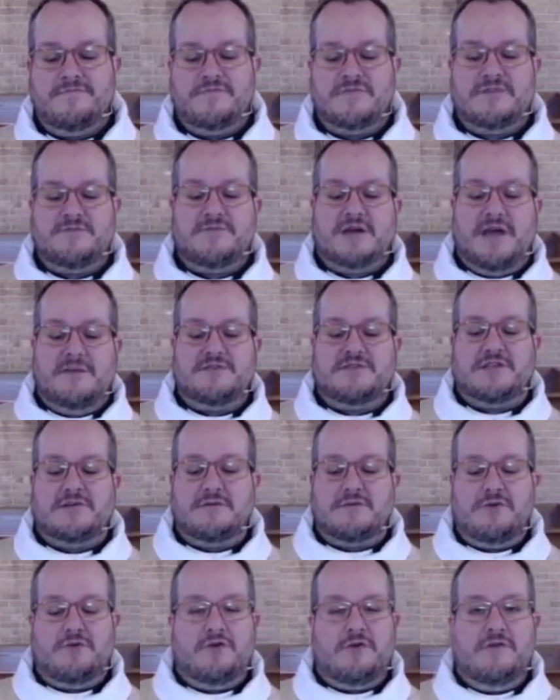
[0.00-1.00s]
Sometimes a
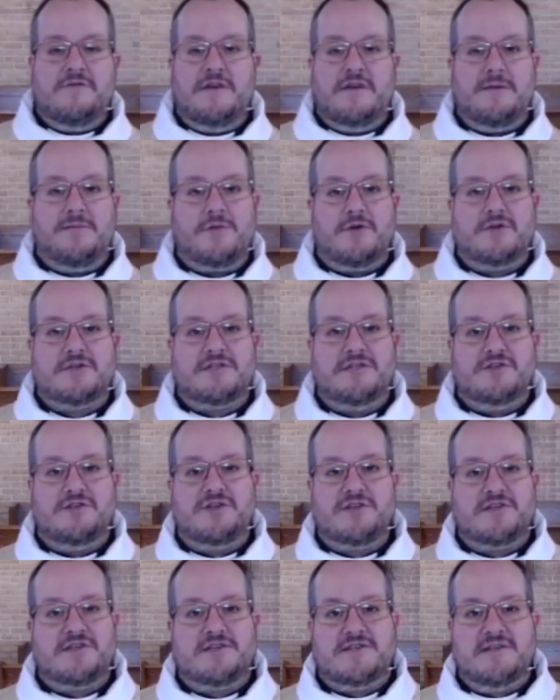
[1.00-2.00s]
grieving person
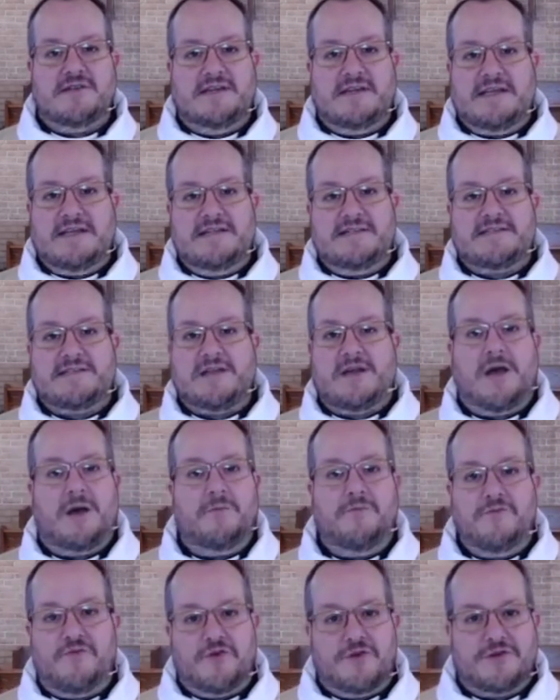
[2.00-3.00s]
just needs
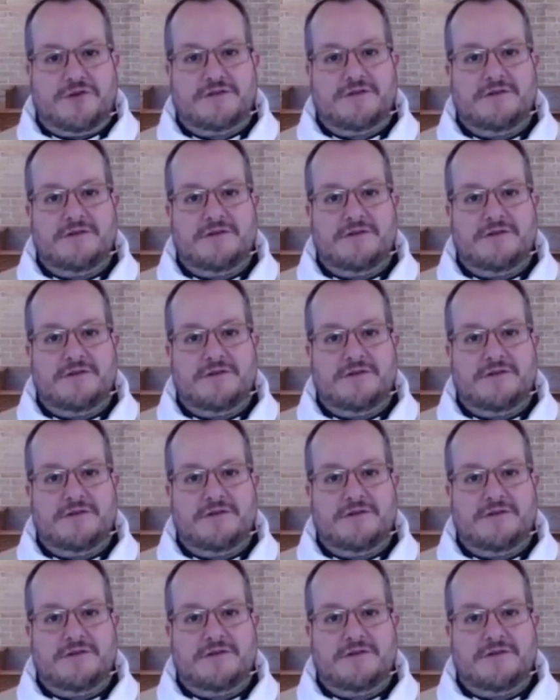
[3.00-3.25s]
comfort.